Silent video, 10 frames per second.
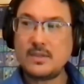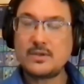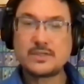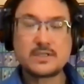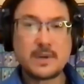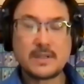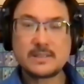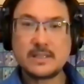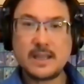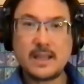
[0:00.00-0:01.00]
there's a
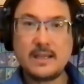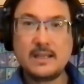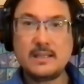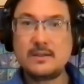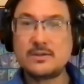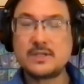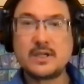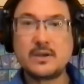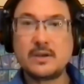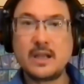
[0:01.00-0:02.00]
spontaneity, there's a
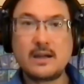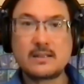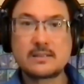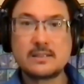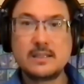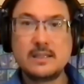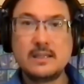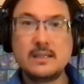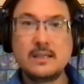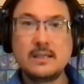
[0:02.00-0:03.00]

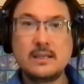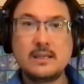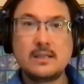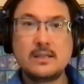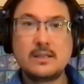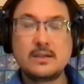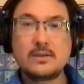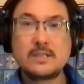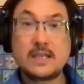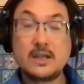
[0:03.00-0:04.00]
curiosity,
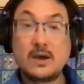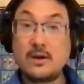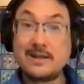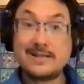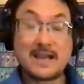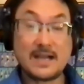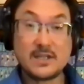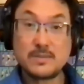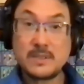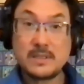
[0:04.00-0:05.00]
there's a
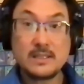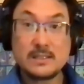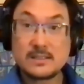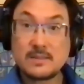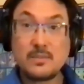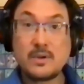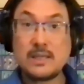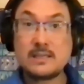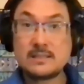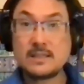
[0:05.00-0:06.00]
non-attachment in some
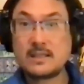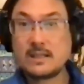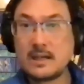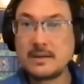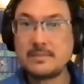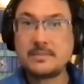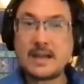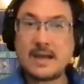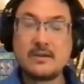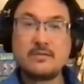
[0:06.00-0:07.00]
ways that can
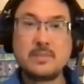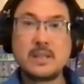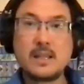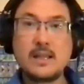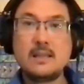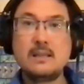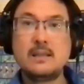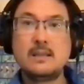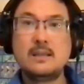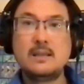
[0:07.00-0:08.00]
come out of play.
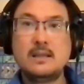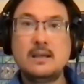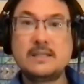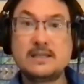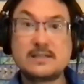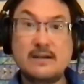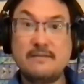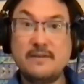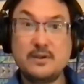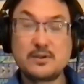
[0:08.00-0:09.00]
It does
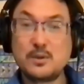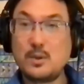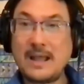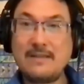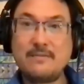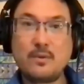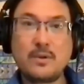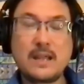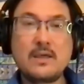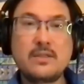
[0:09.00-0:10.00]
not feel so life
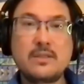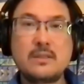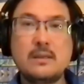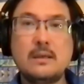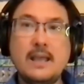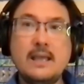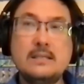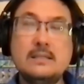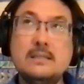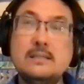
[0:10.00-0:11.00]
or death.
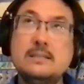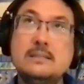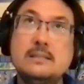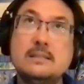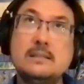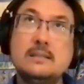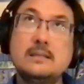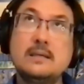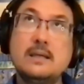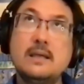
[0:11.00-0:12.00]
And
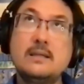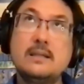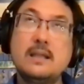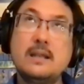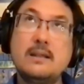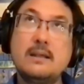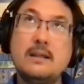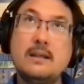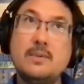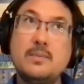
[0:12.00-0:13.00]

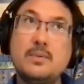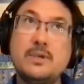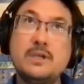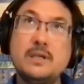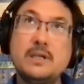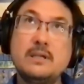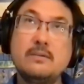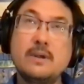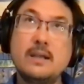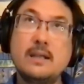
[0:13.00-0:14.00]
I'm
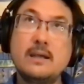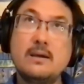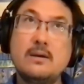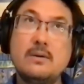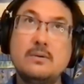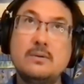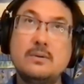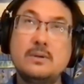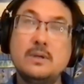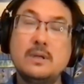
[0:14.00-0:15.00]
appreciating right now,